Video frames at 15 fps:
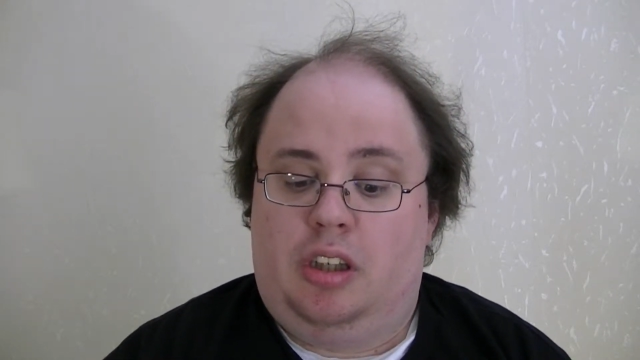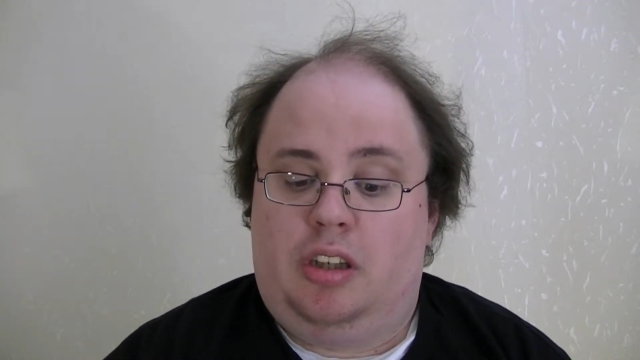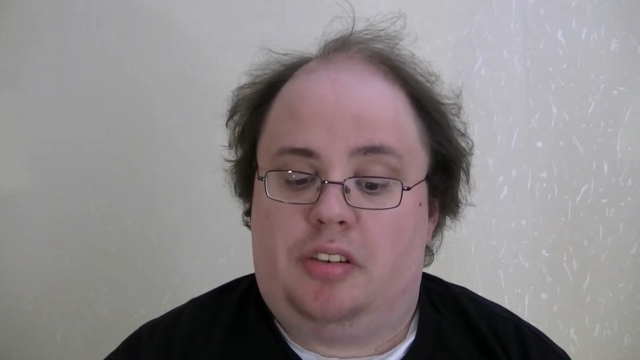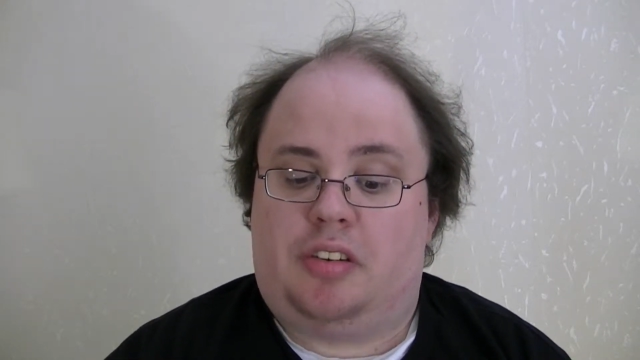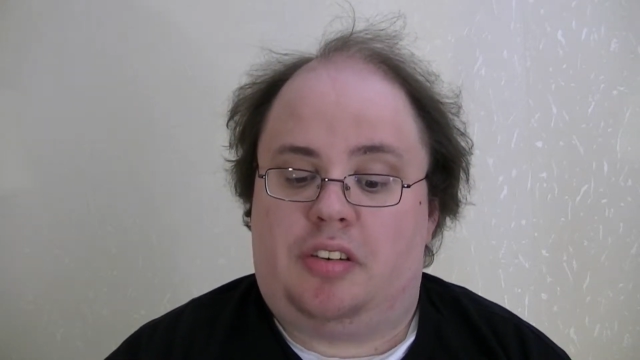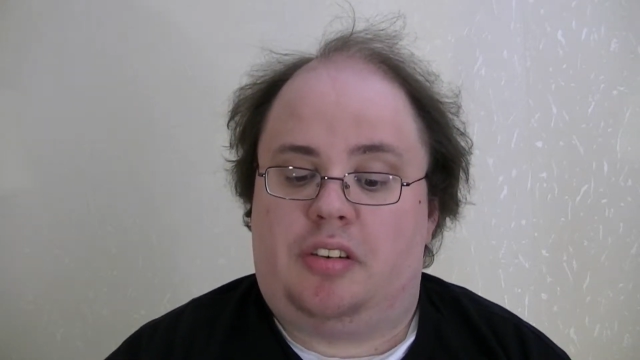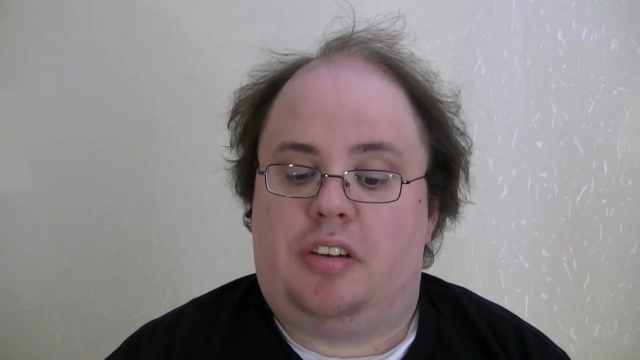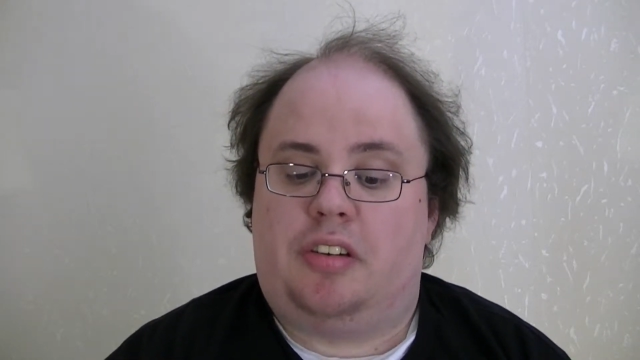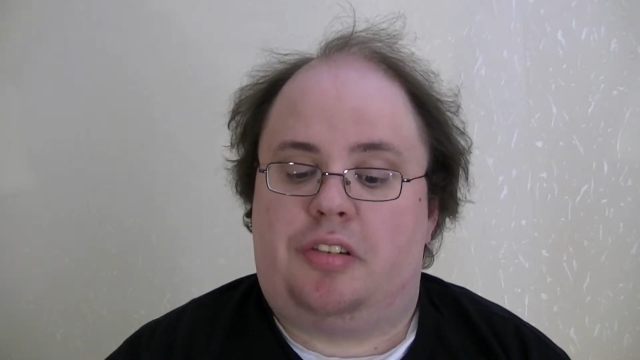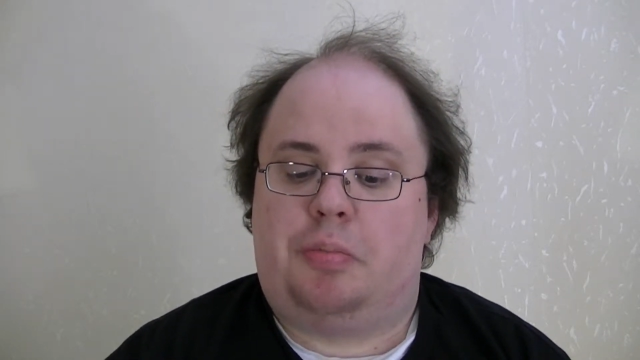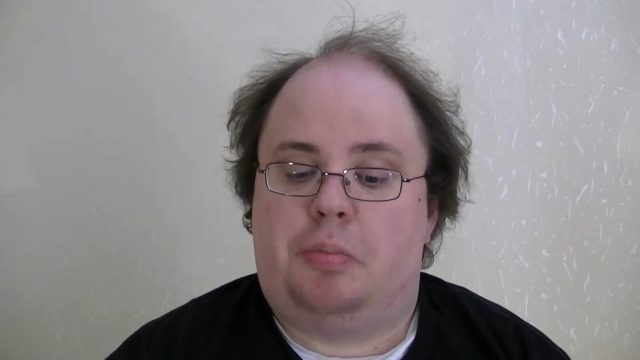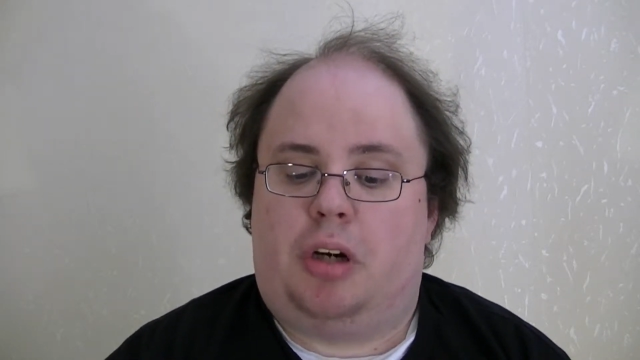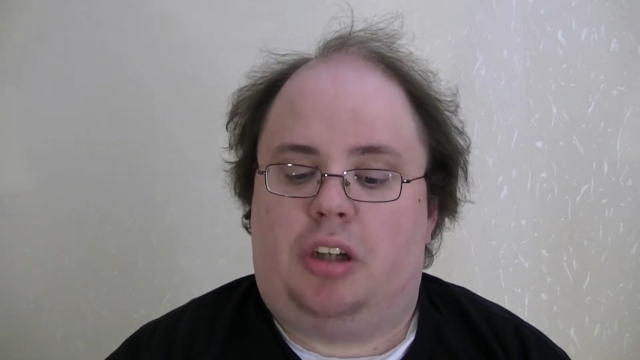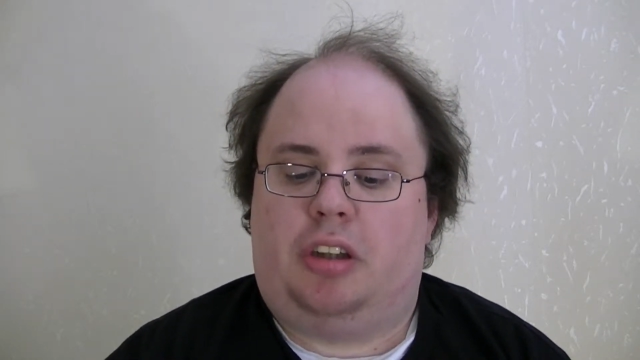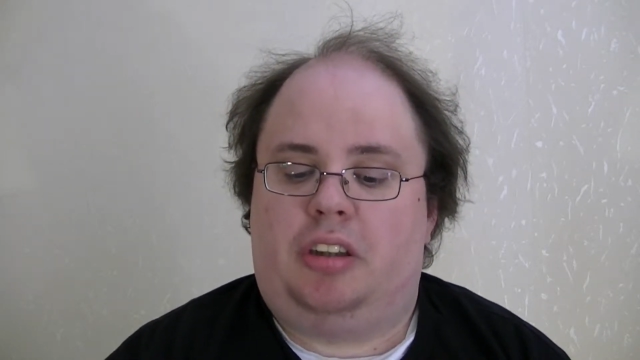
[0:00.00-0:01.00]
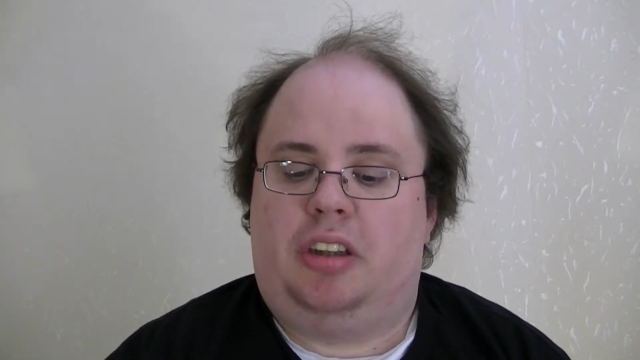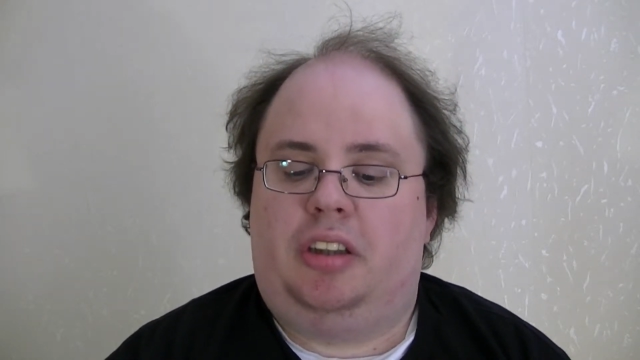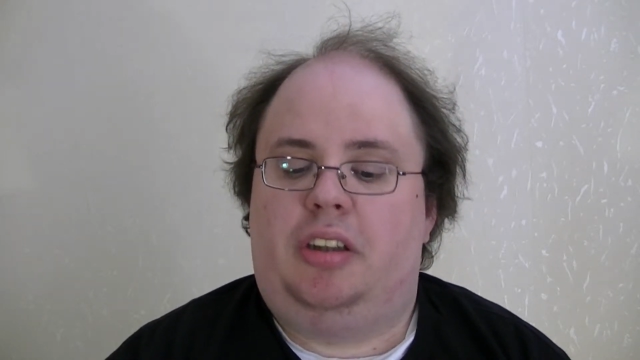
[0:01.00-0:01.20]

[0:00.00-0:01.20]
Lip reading: is the smart,